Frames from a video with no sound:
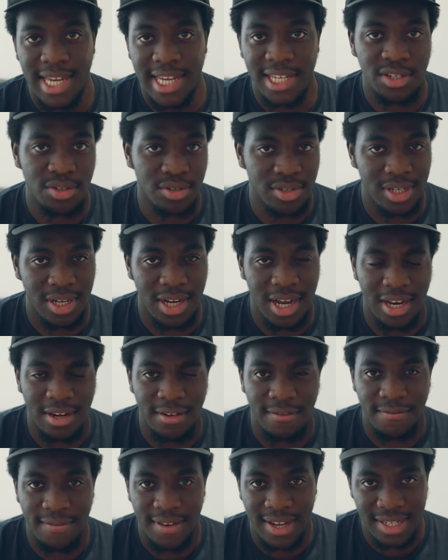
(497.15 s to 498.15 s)
issues and kind
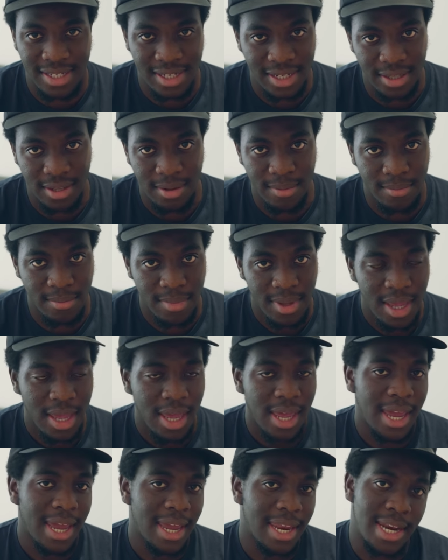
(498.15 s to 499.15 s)
of fixing them
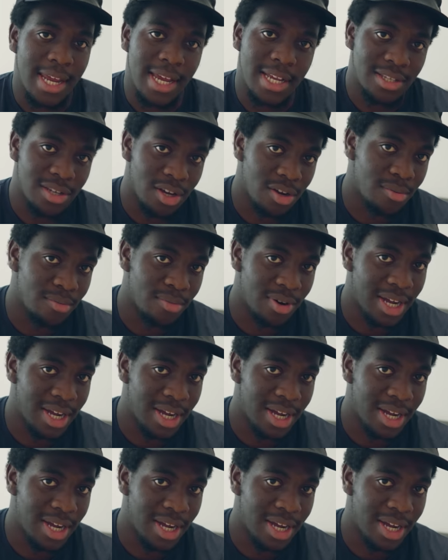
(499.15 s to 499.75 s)
in his own